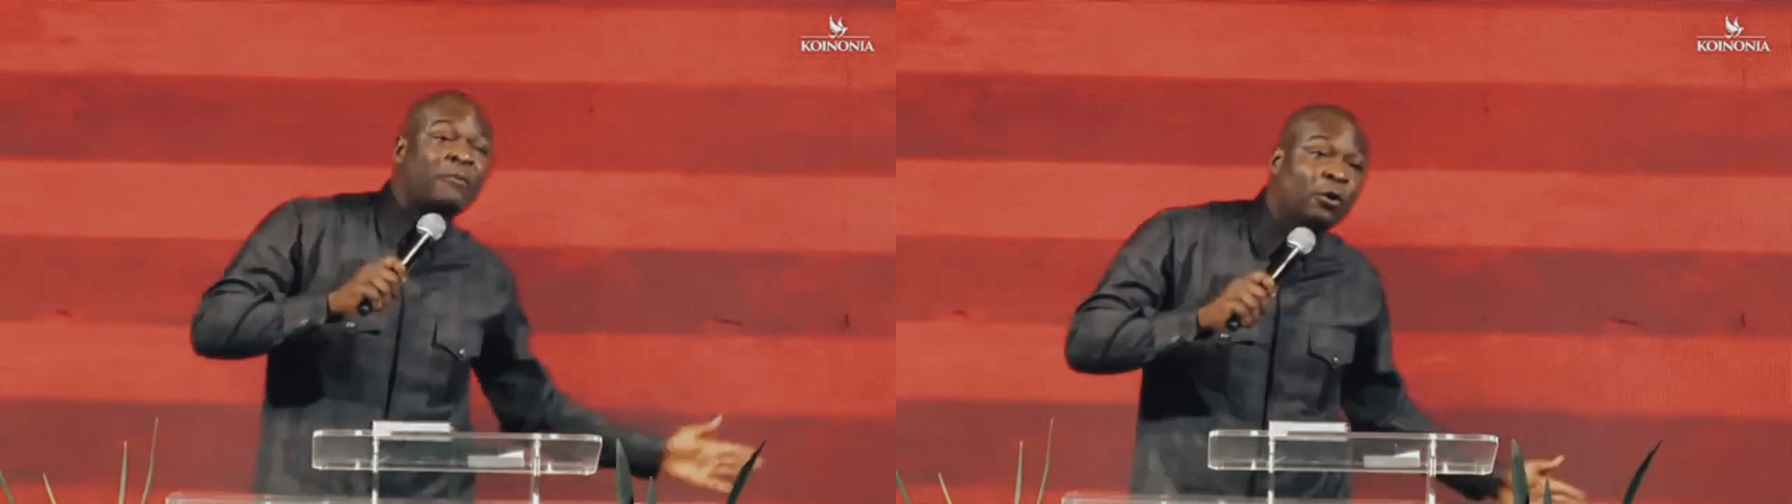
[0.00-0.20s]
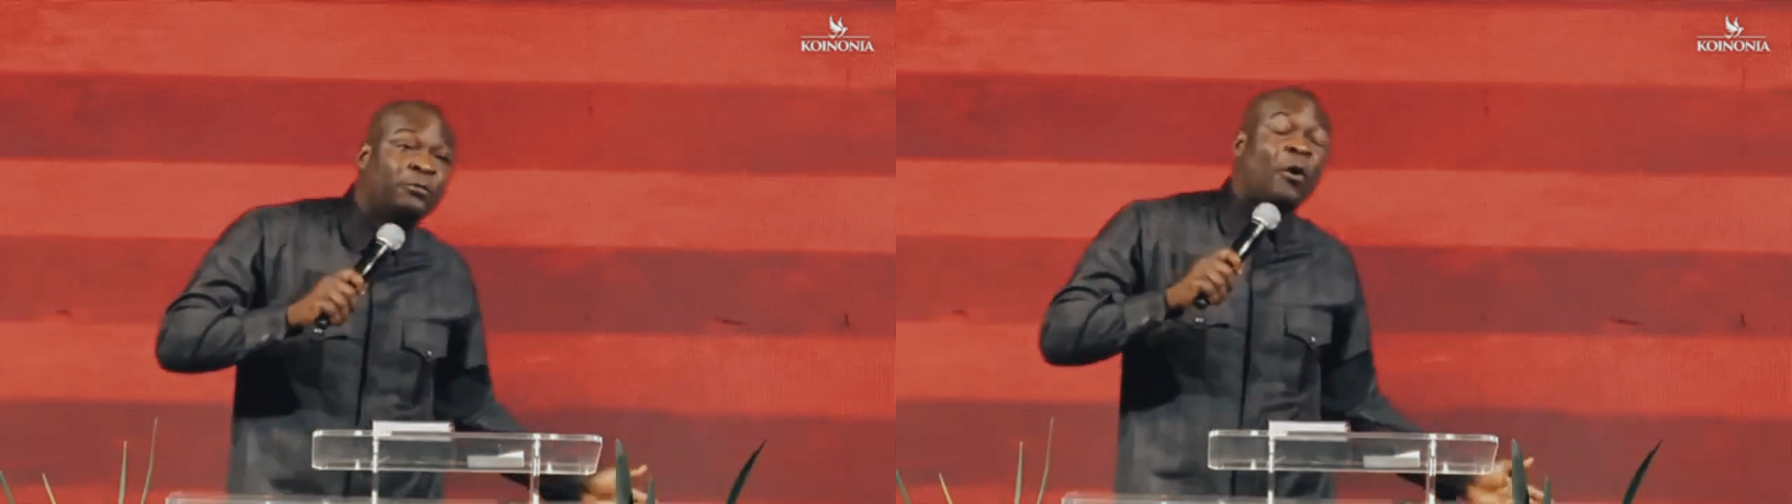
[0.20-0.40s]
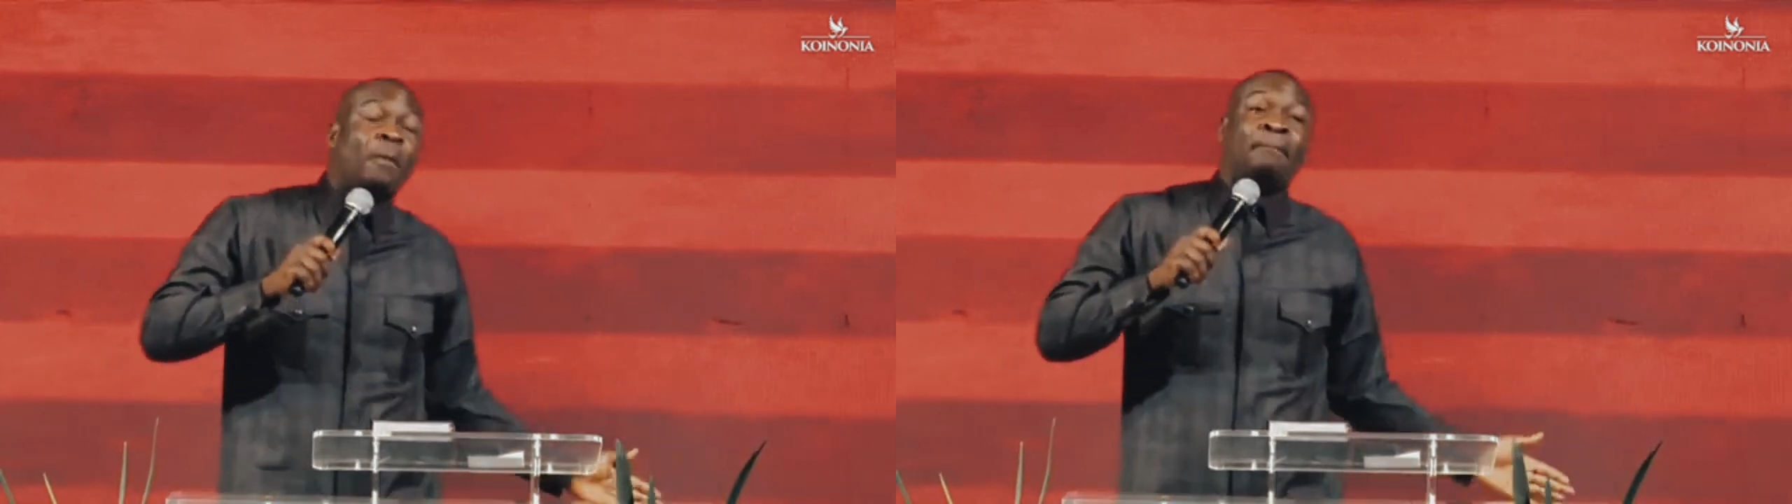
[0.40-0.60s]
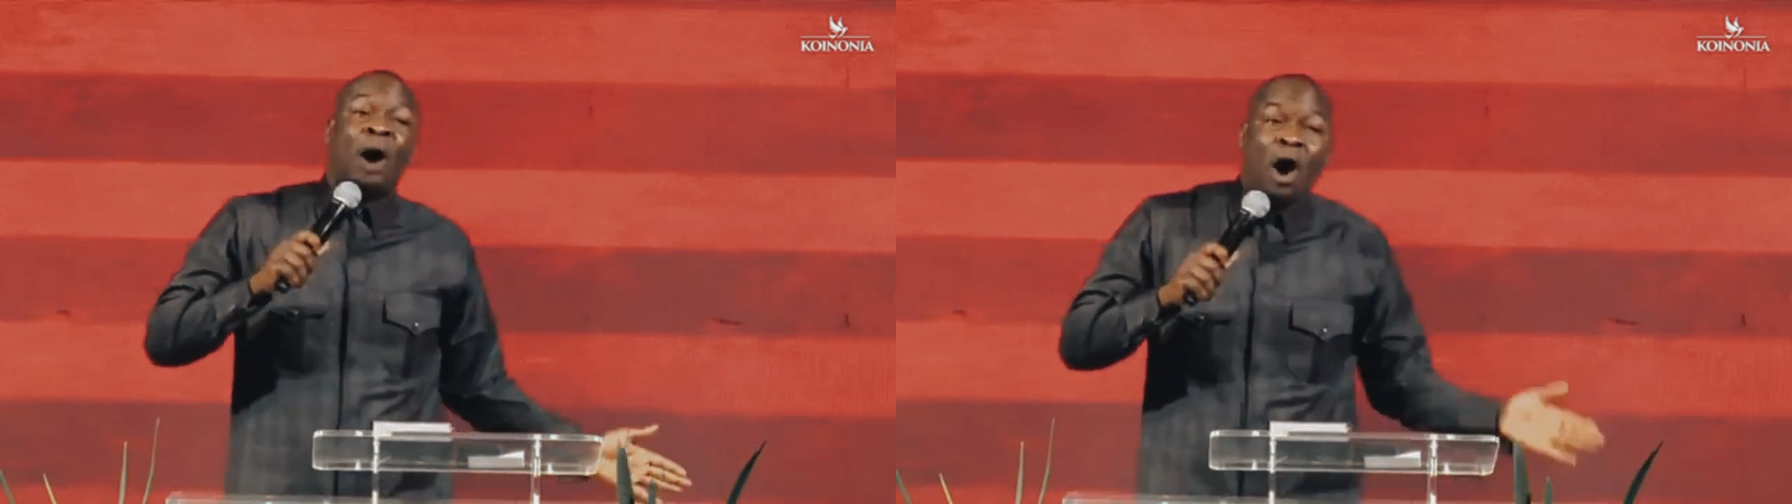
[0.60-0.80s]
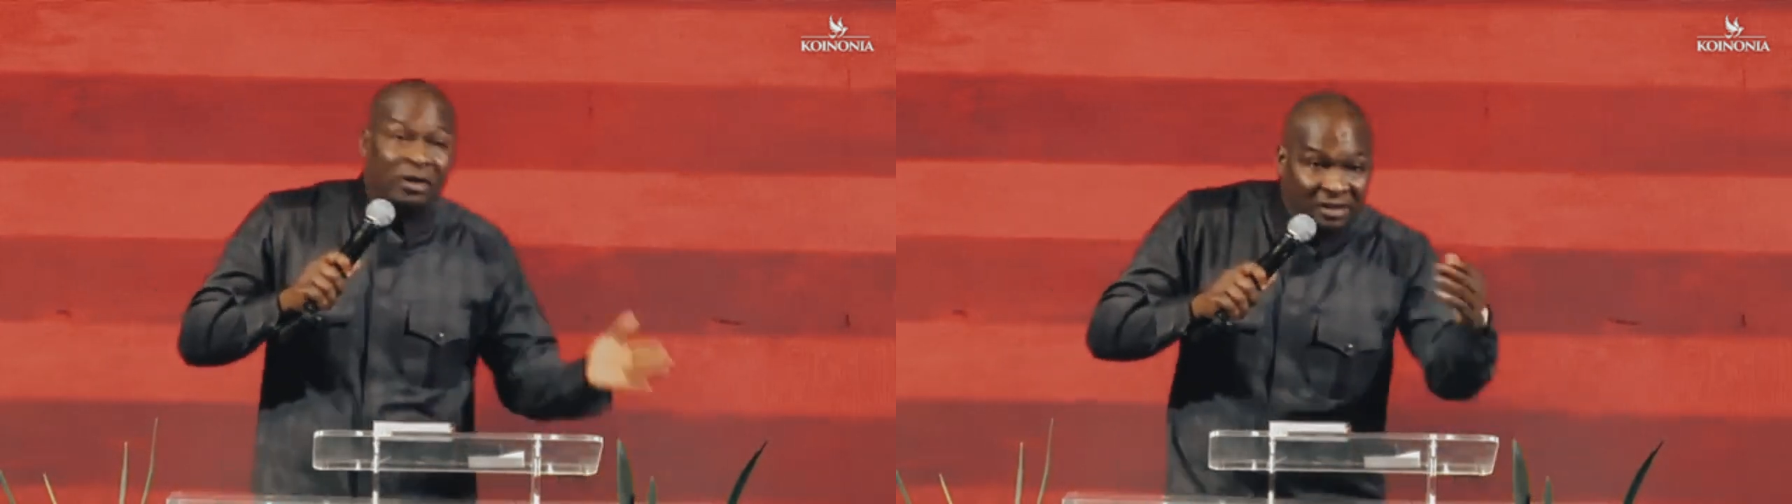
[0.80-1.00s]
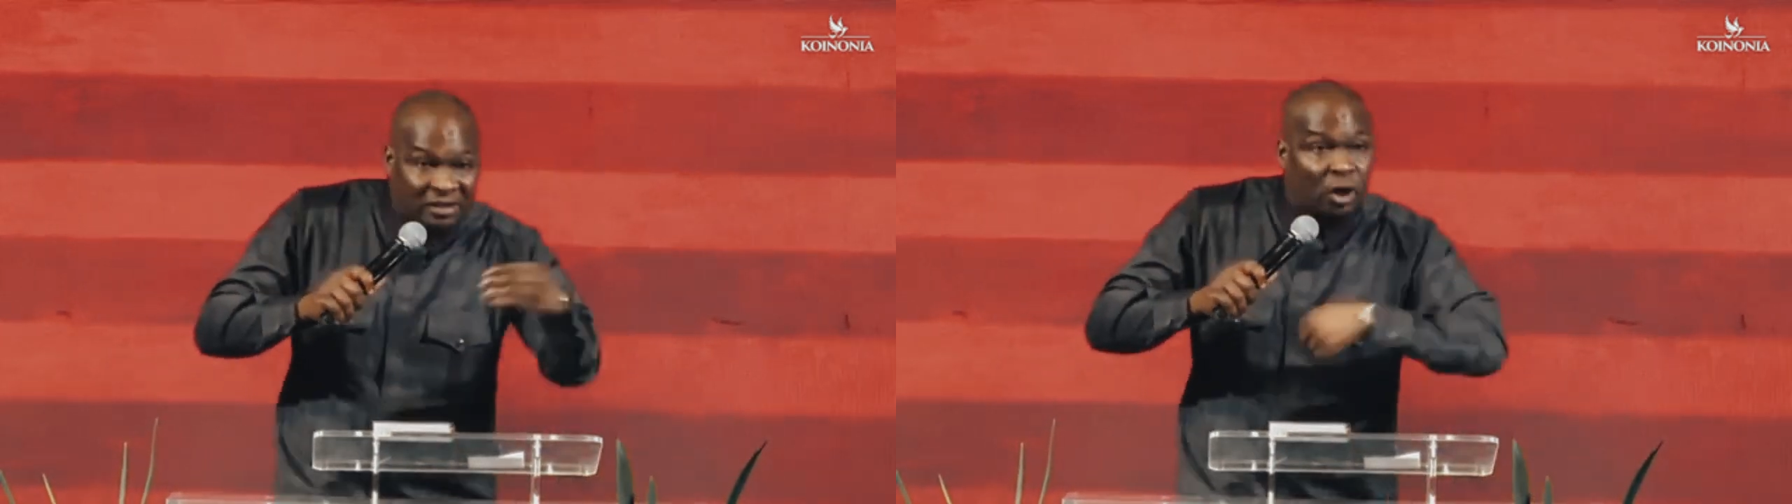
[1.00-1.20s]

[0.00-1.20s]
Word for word: you for months,